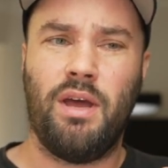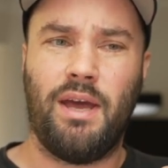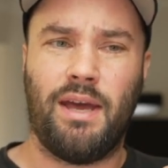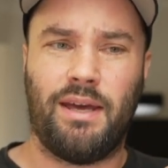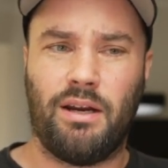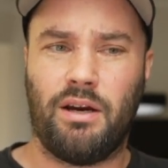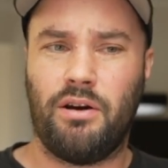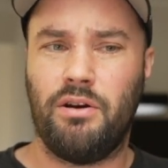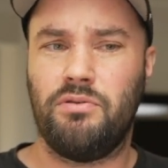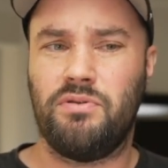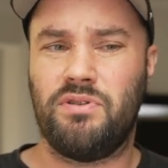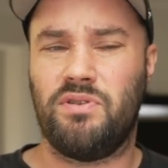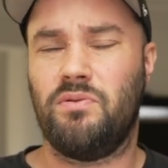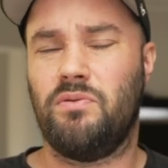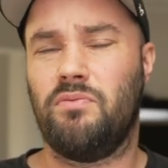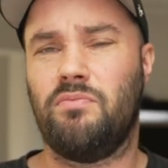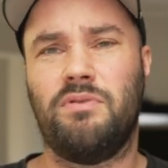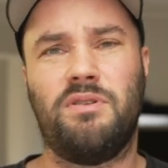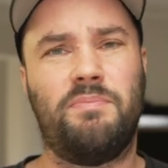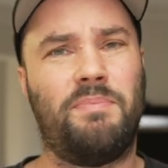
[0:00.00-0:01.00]
And I used
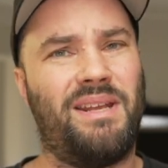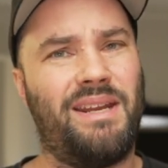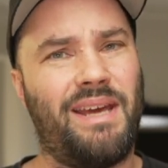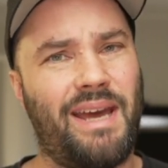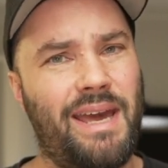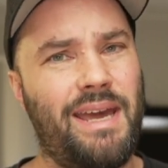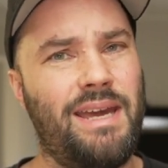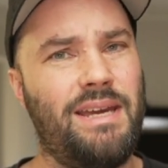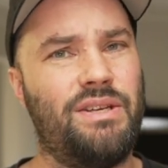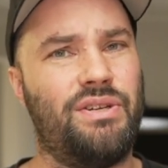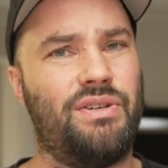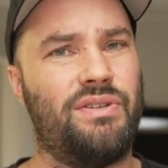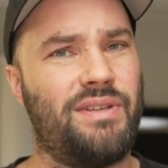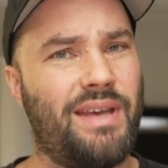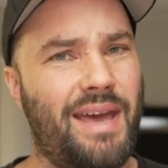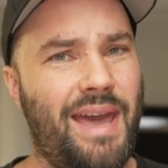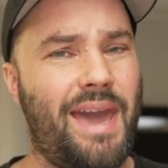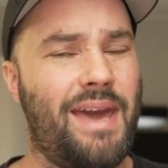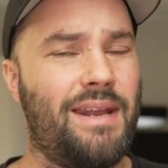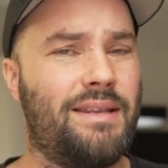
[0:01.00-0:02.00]
to spend ages
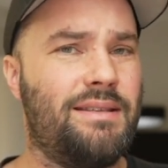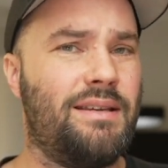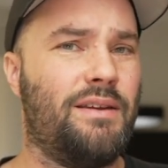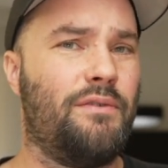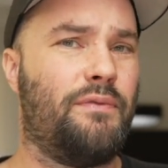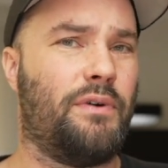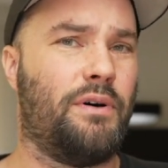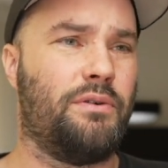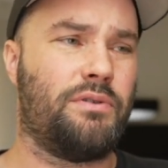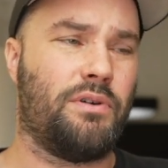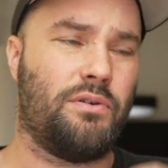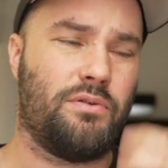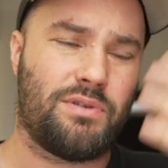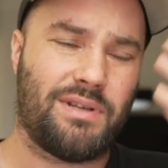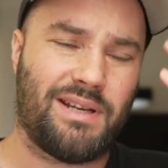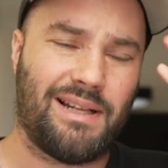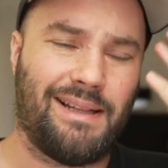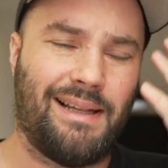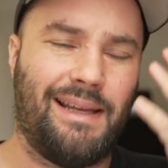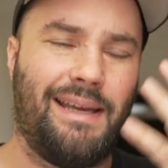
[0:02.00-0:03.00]
editing photos,
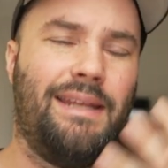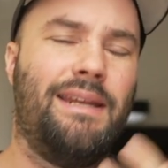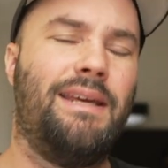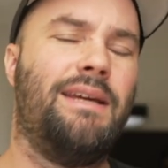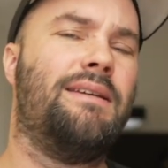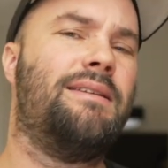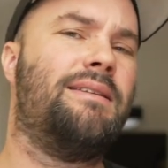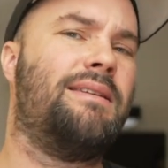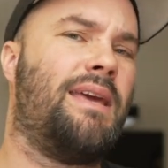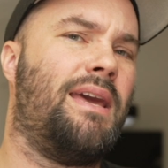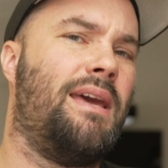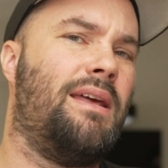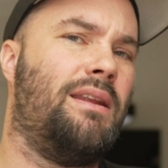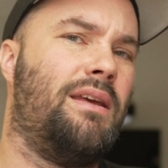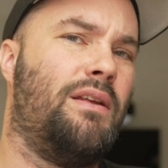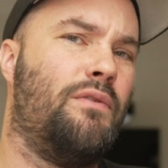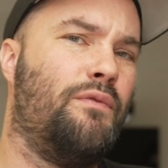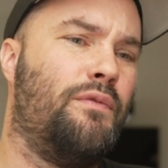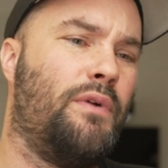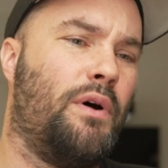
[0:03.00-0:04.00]
cleaning skin
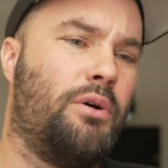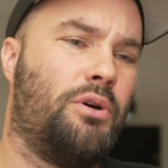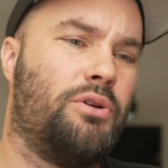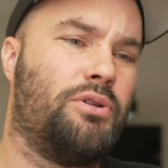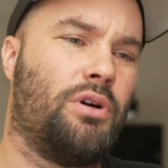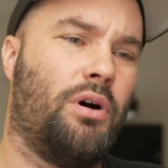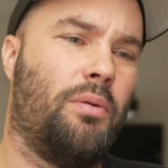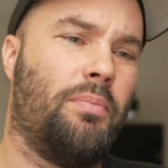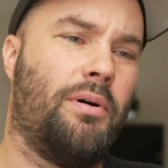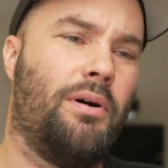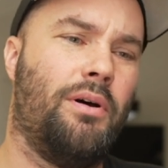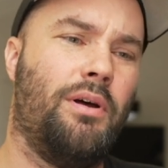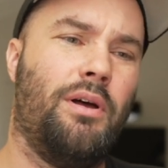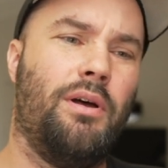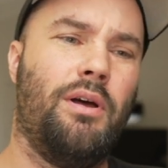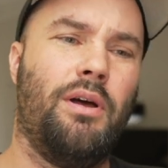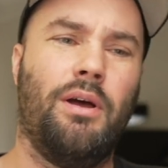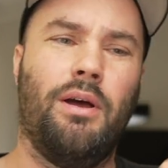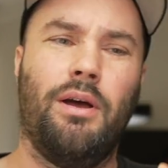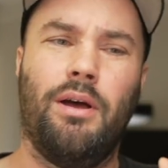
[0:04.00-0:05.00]
in Photoshop.
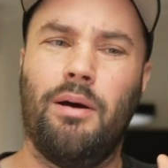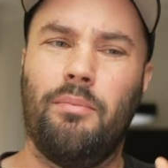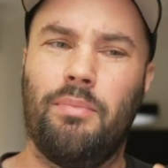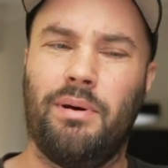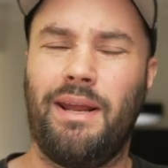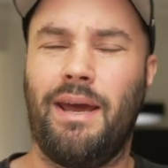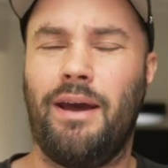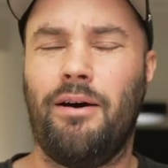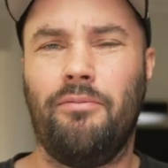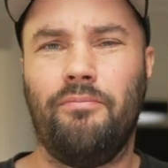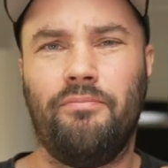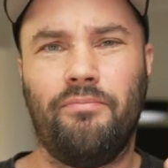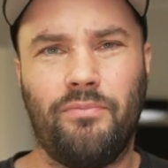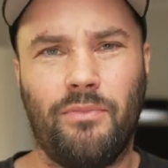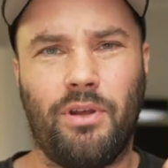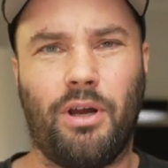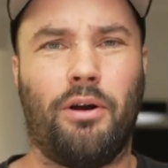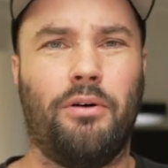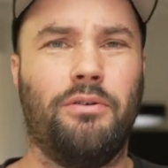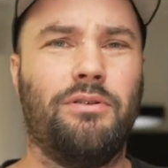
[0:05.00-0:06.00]
But now
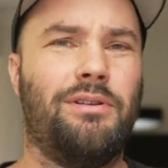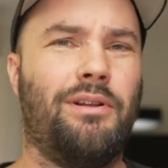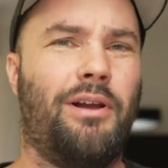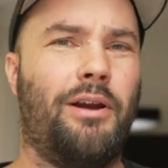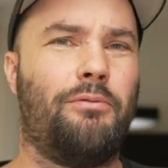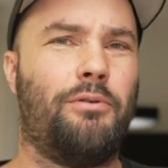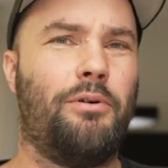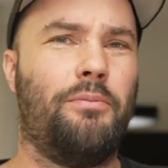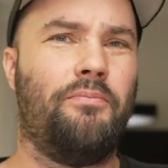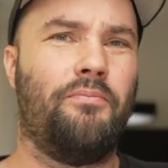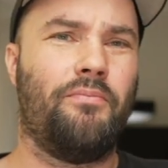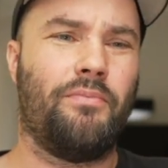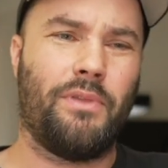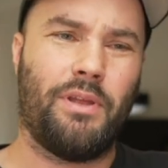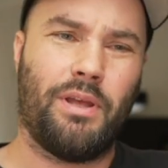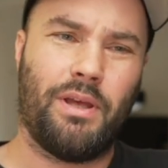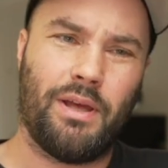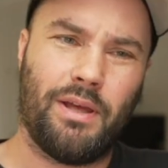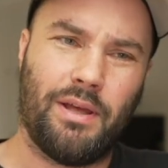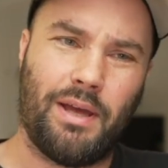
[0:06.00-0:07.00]
I go into Lightroom,
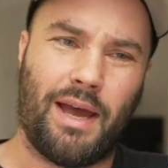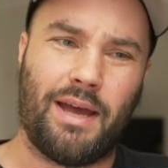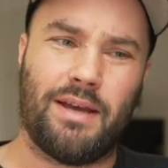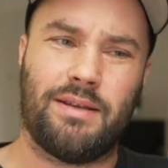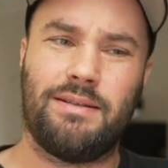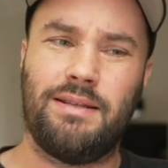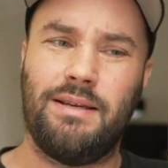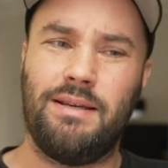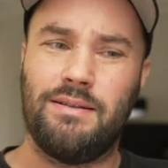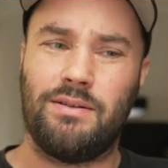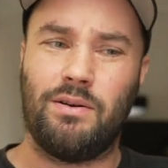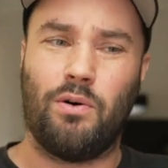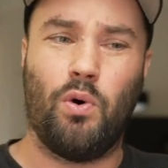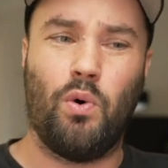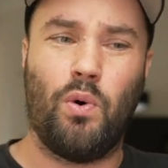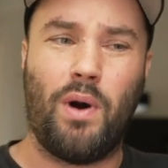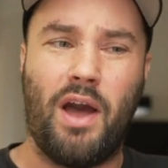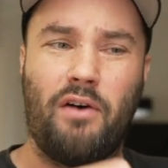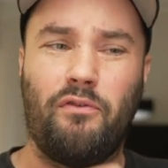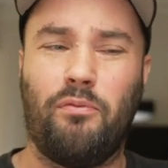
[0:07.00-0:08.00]
as these
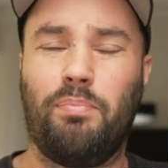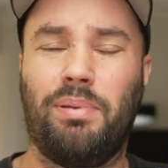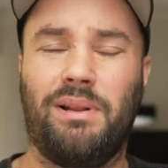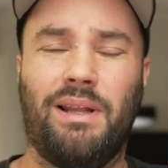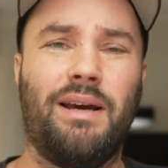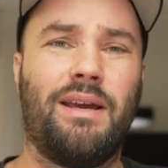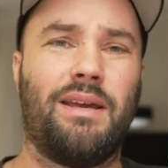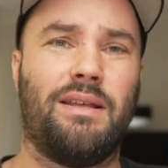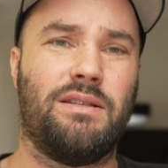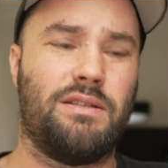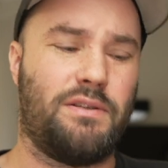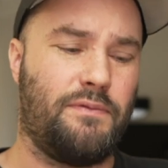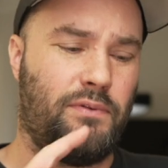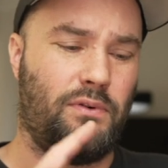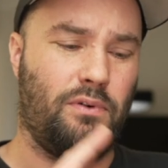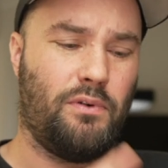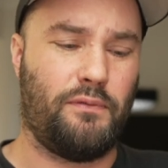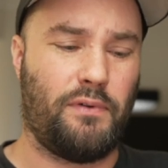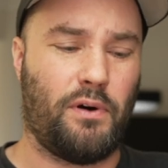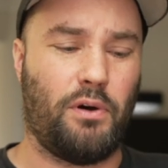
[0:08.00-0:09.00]
all have plugins
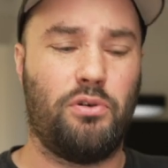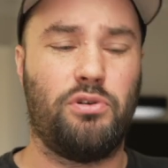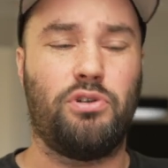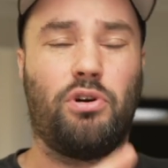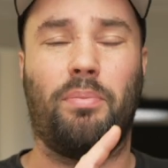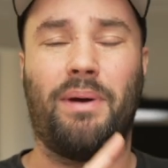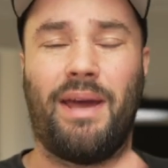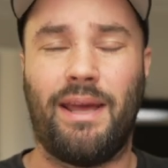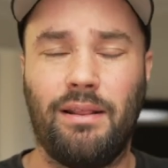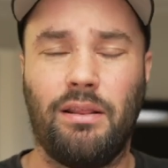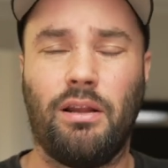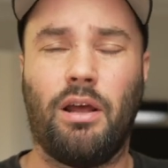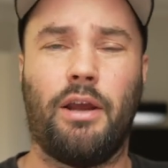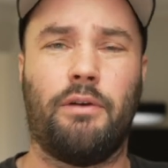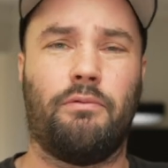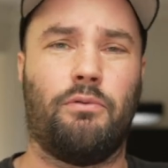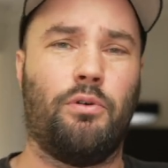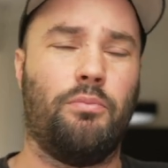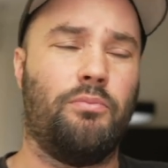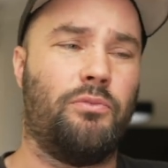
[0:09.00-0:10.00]
for Photoshop and
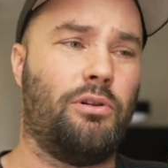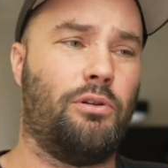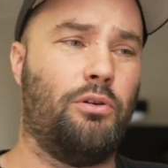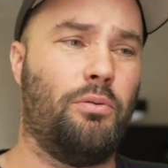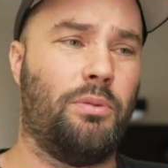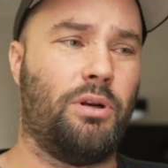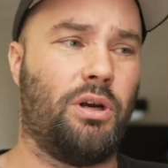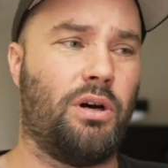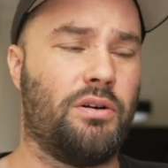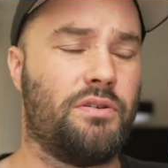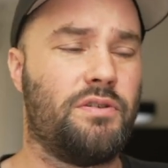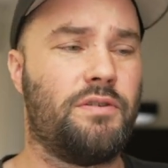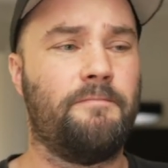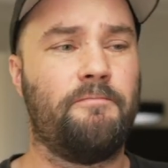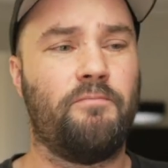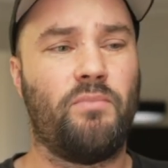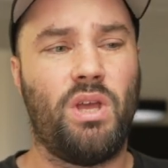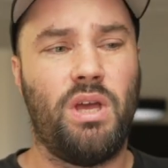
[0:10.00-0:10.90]
Lightroom, the Luminars.